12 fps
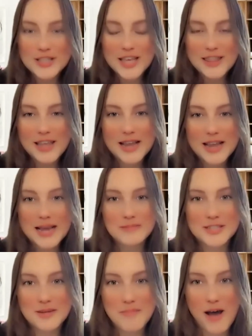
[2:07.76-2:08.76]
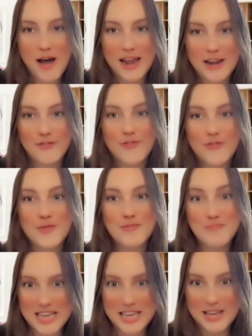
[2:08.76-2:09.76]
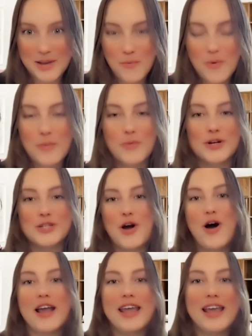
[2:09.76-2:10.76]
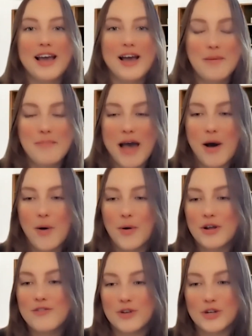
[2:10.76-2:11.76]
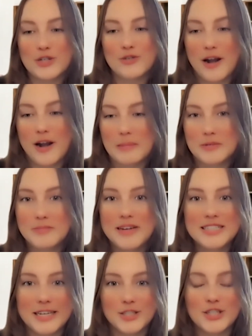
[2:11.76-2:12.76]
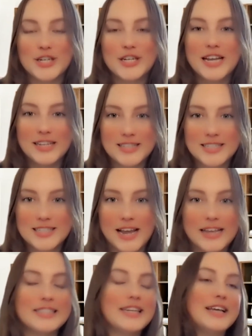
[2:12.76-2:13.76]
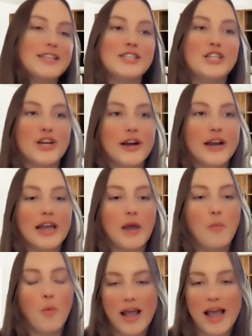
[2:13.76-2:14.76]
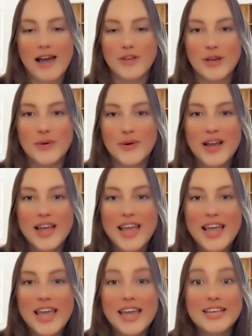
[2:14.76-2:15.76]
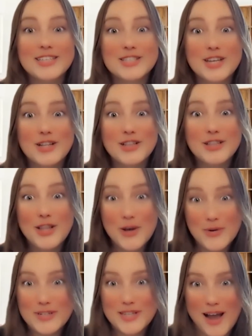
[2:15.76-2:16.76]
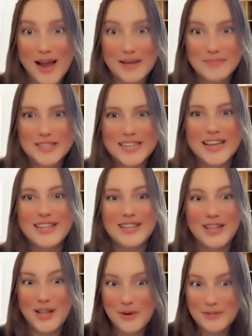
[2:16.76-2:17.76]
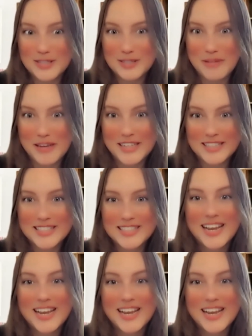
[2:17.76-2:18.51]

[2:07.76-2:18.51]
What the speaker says: thing that comes to mind for me when we're talking about conversion rate optimization and sites and engineering and what have you is load times and load speeds.